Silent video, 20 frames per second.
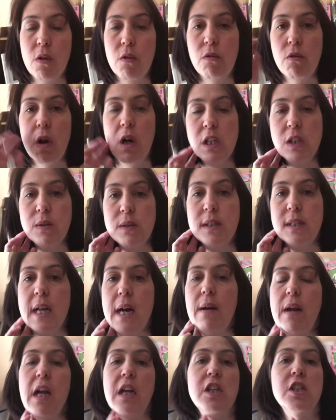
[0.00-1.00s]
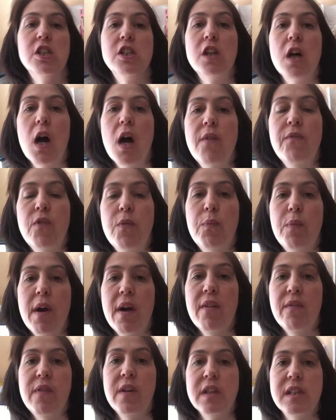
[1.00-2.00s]
Right, so it's now lunchtime. For
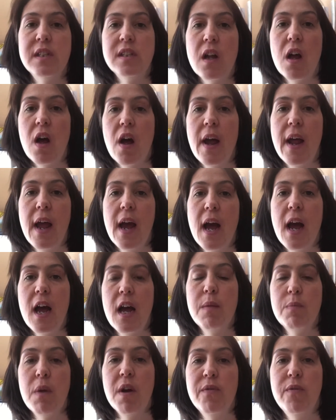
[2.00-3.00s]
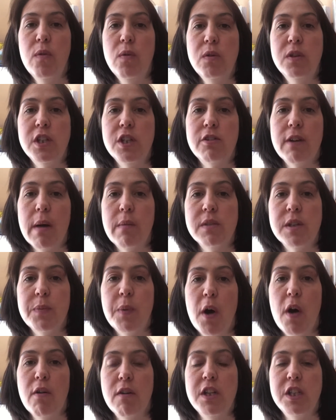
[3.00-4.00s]
breakfast I had my 40 grams of
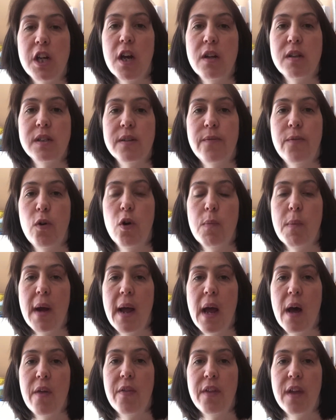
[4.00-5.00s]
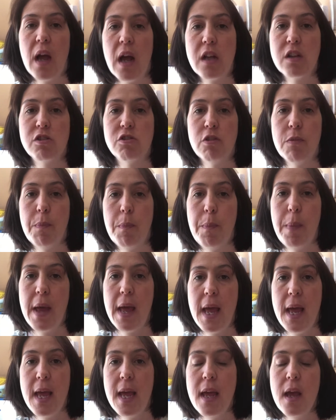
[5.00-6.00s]
porridge oats for my healthy extra
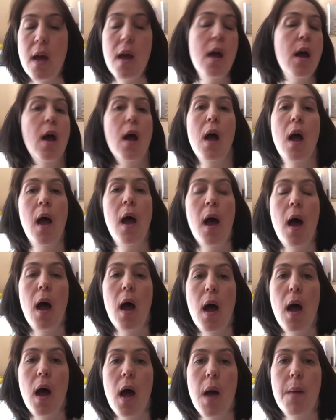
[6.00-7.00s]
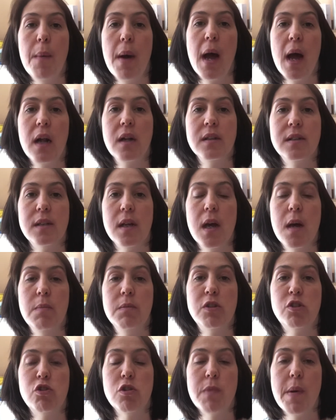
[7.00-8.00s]
B, and
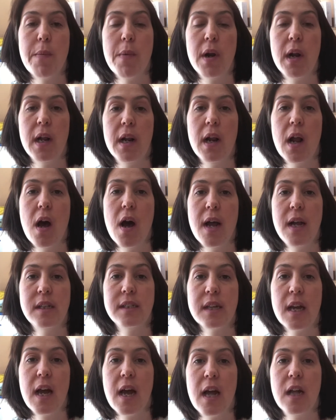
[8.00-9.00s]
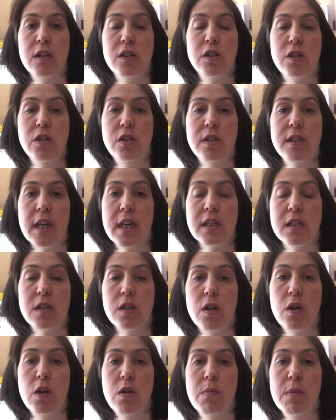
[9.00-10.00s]
some strawberry Müller light and 2
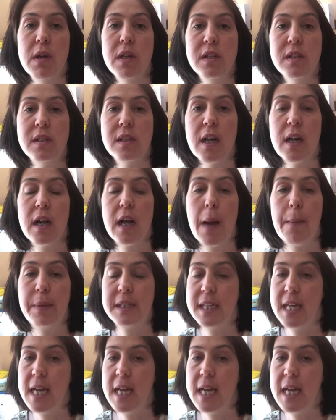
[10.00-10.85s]
satsumas and a cup of